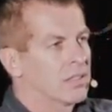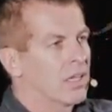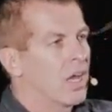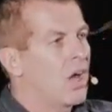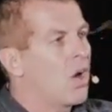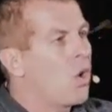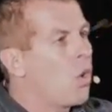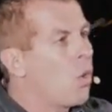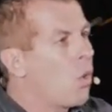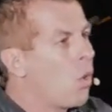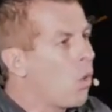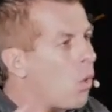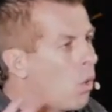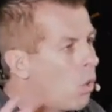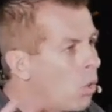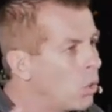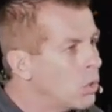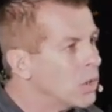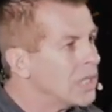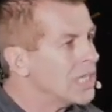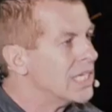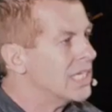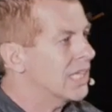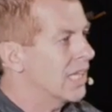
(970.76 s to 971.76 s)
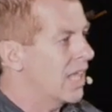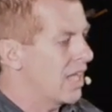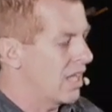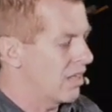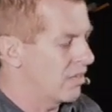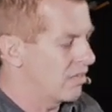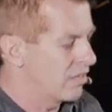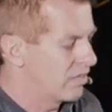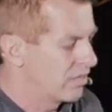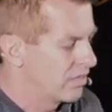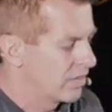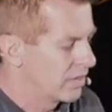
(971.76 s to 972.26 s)
a holy
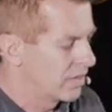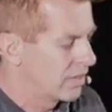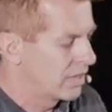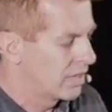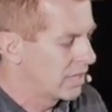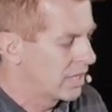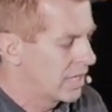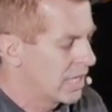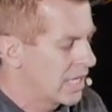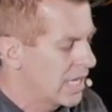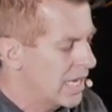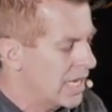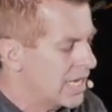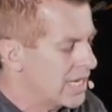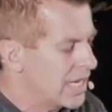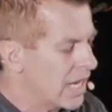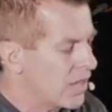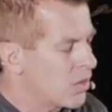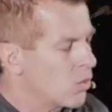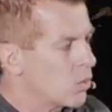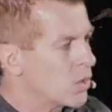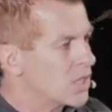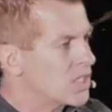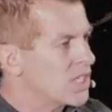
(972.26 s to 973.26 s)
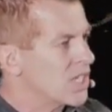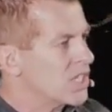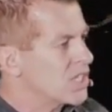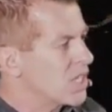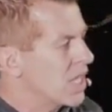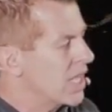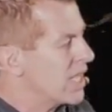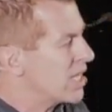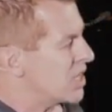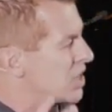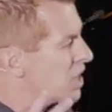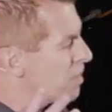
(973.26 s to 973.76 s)
love. In other words,
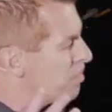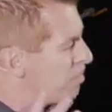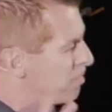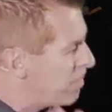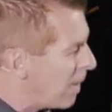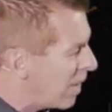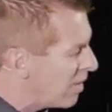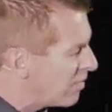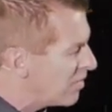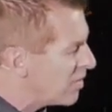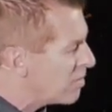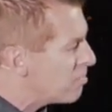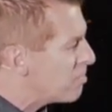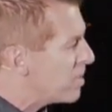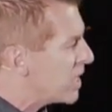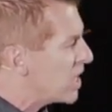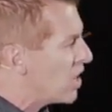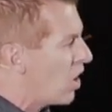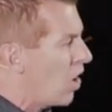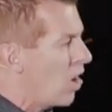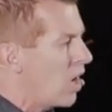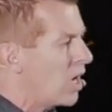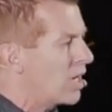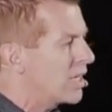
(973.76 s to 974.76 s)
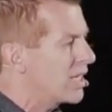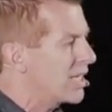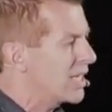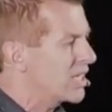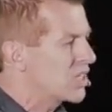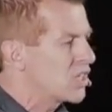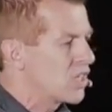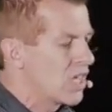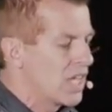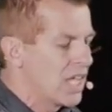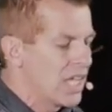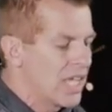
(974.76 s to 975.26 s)
it's, it's above and beyond,
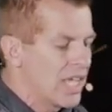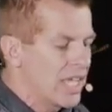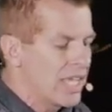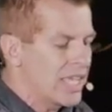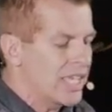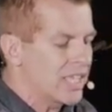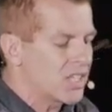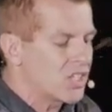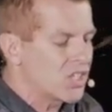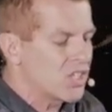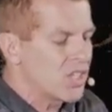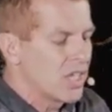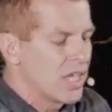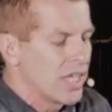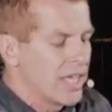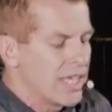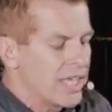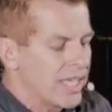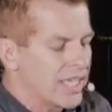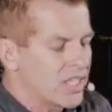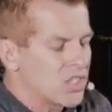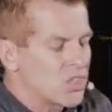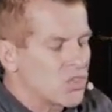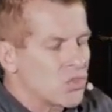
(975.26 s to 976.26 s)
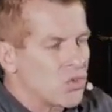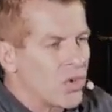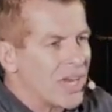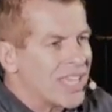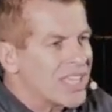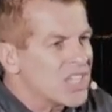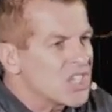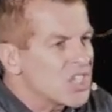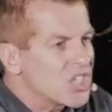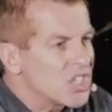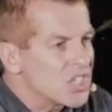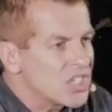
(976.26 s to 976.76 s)
it's, it's, it's
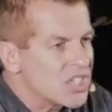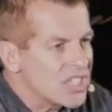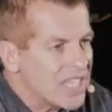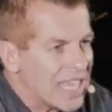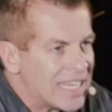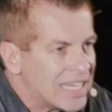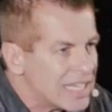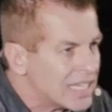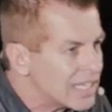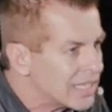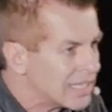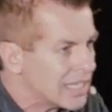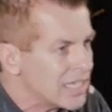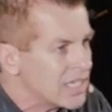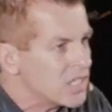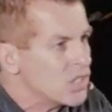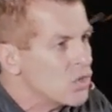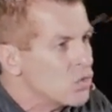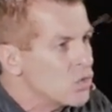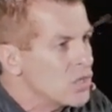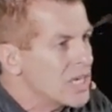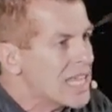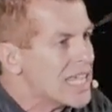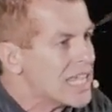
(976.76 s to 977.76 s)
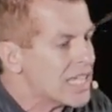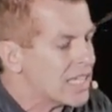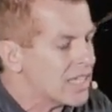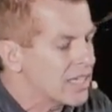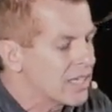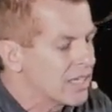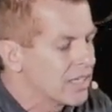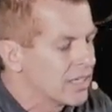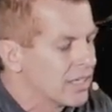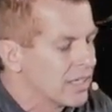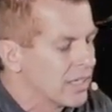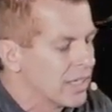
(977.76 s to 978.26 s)
transcendently
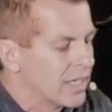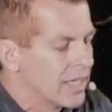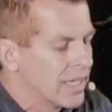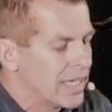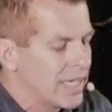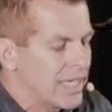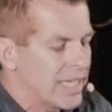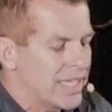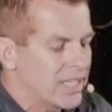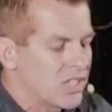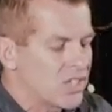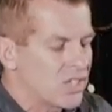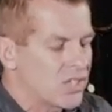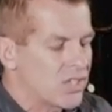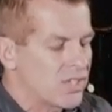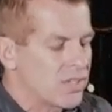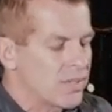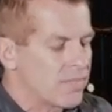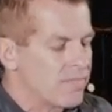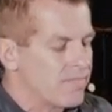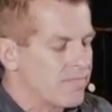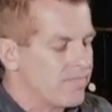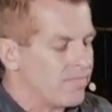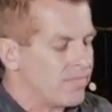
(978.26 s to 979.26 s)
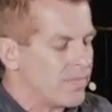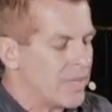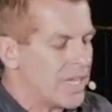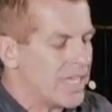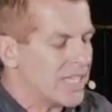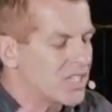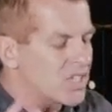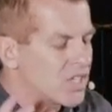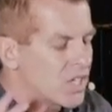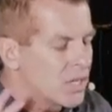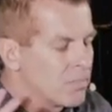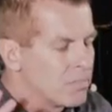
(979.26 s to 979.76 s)
unique, it's,
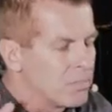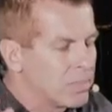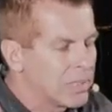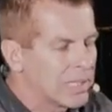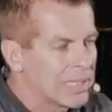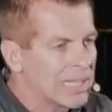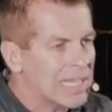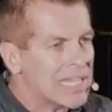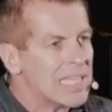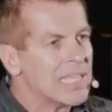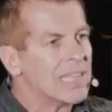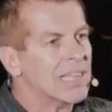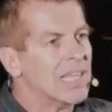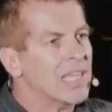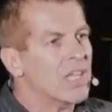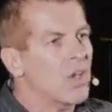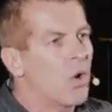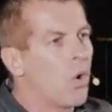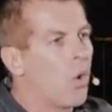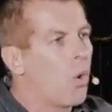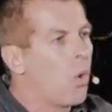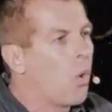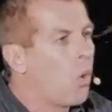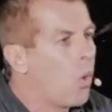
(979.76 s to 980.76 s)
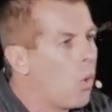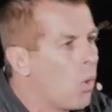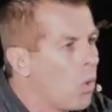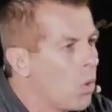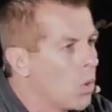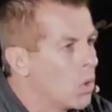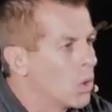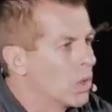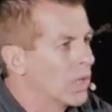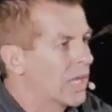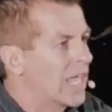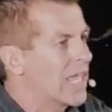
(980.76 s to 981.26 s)
it's completely
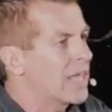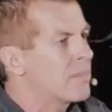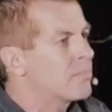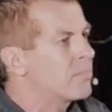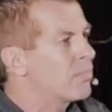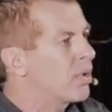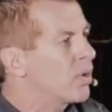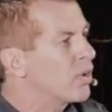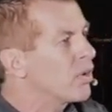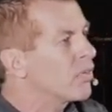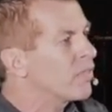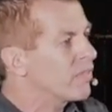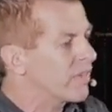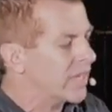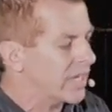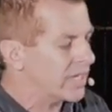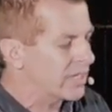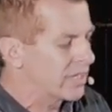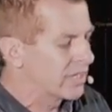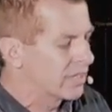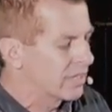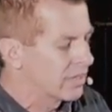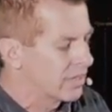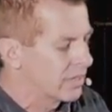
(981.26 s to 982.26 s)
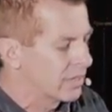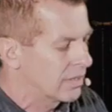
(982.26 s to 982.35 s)
whole and perfect.